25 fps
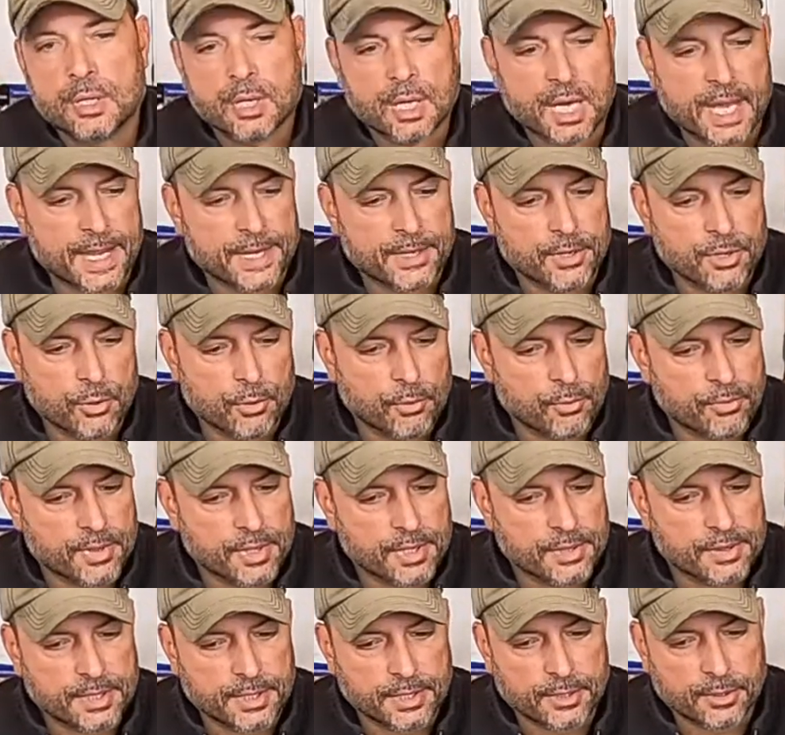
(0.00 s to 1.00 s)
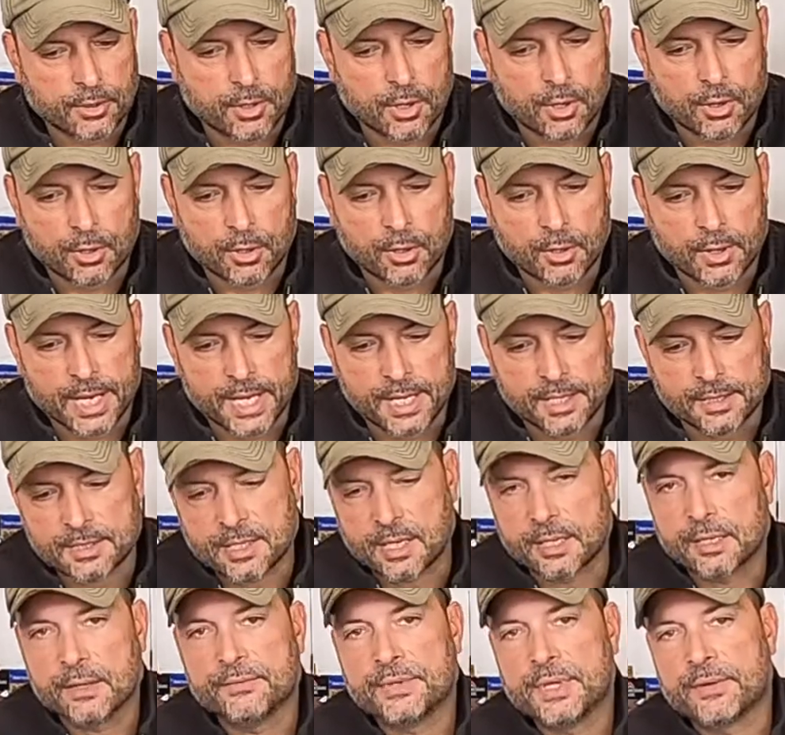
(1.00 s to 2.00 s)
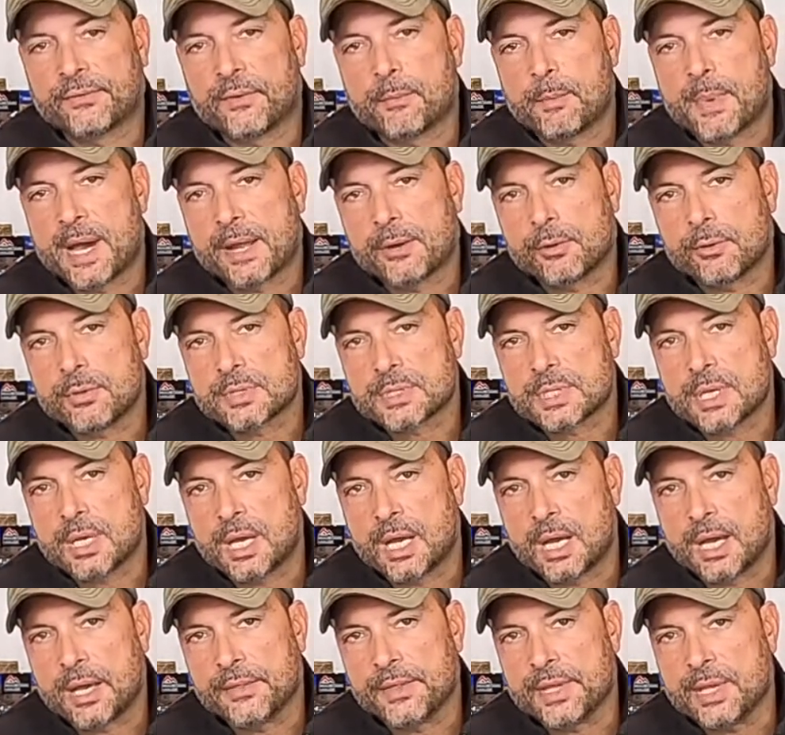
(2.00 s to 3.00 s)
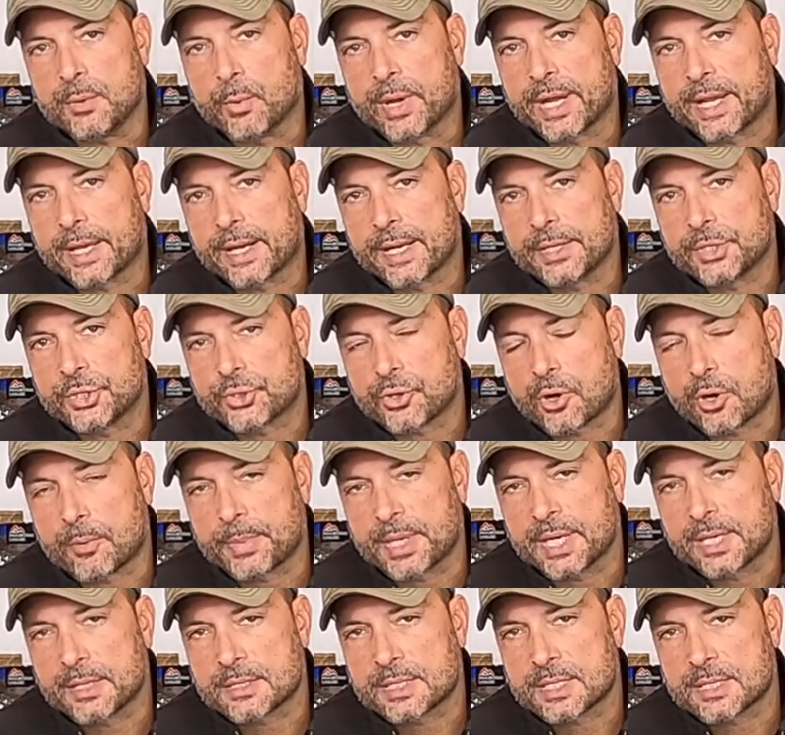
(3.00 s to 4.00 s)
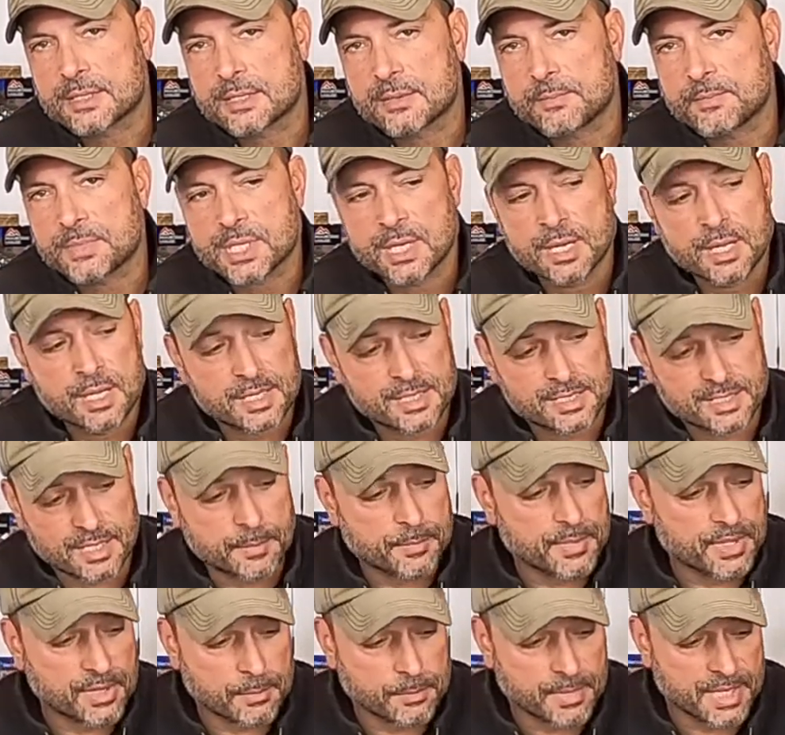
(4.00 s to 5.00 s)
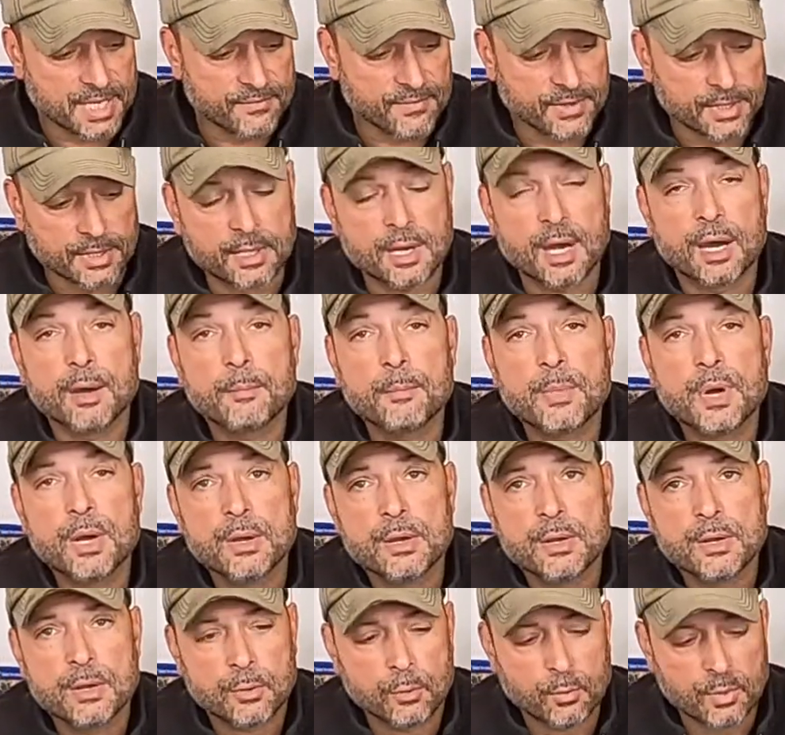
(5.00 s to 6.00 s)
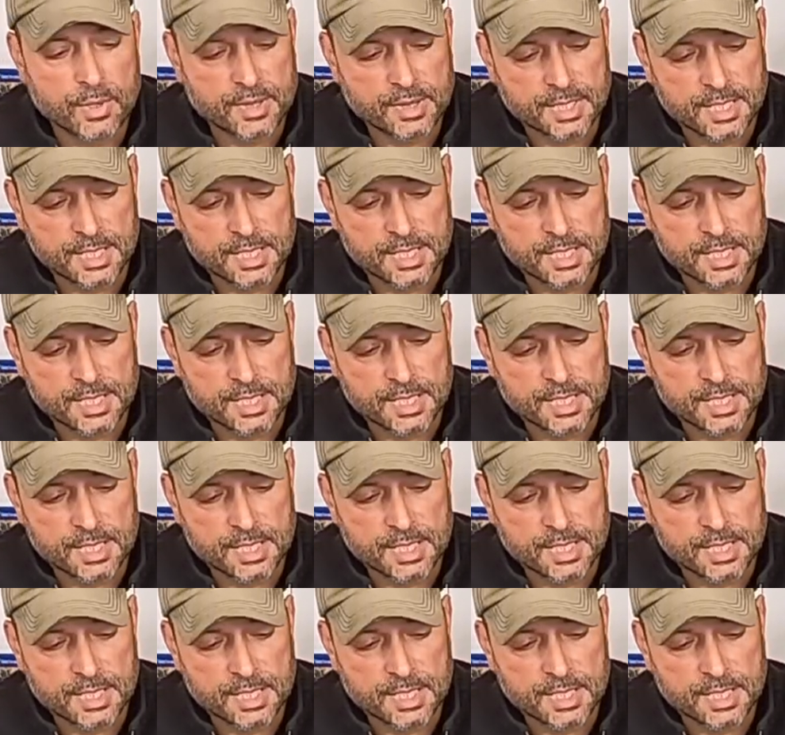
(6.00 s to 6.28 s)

I know that there are a ton of different models on the Wicked Edge sharpening systems. Some of them even come with